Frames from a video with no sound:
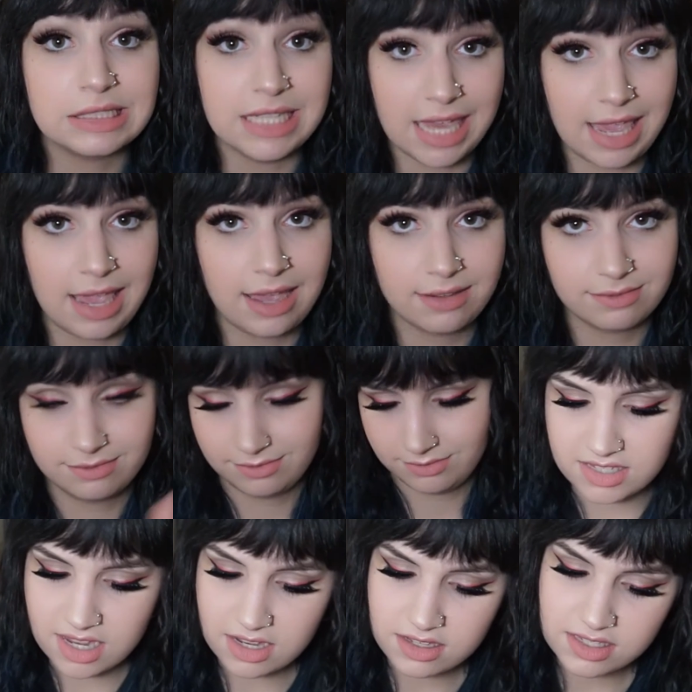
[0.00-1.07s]
Yeah.
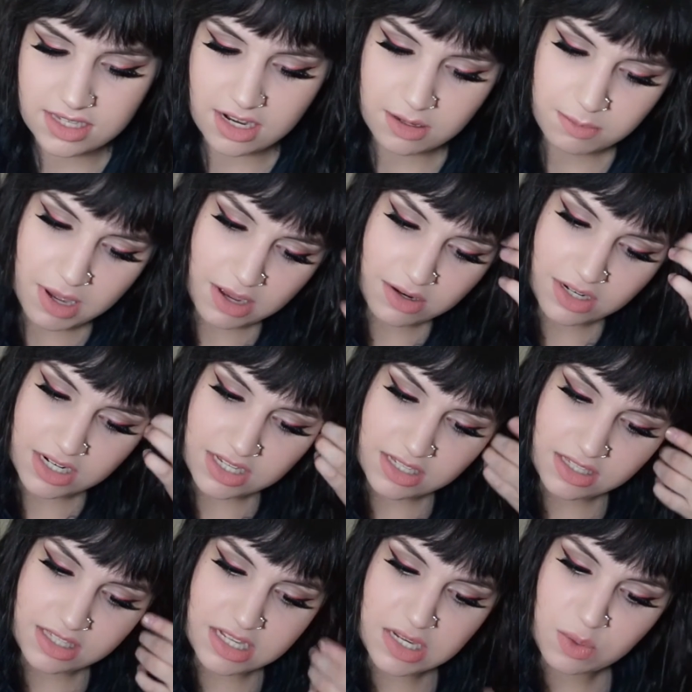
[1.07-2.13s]
The second setting powder
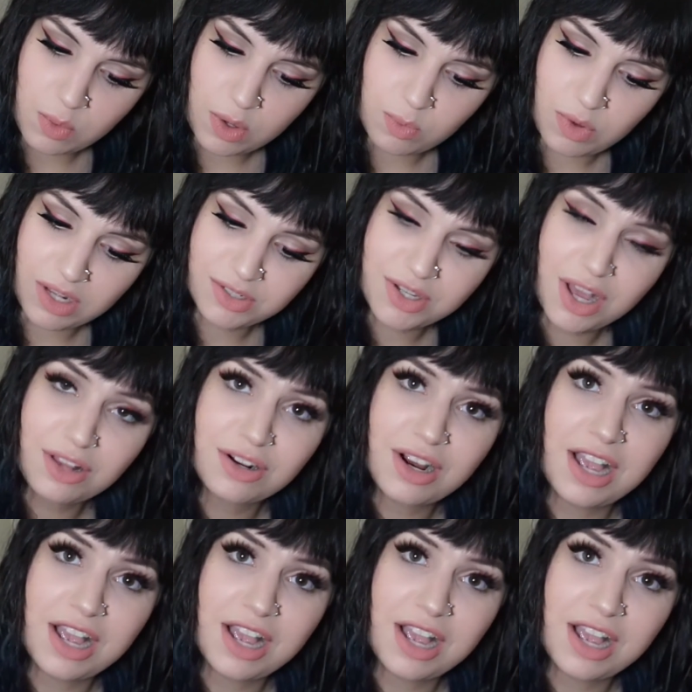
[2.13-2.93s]
is the Wet n Wild Color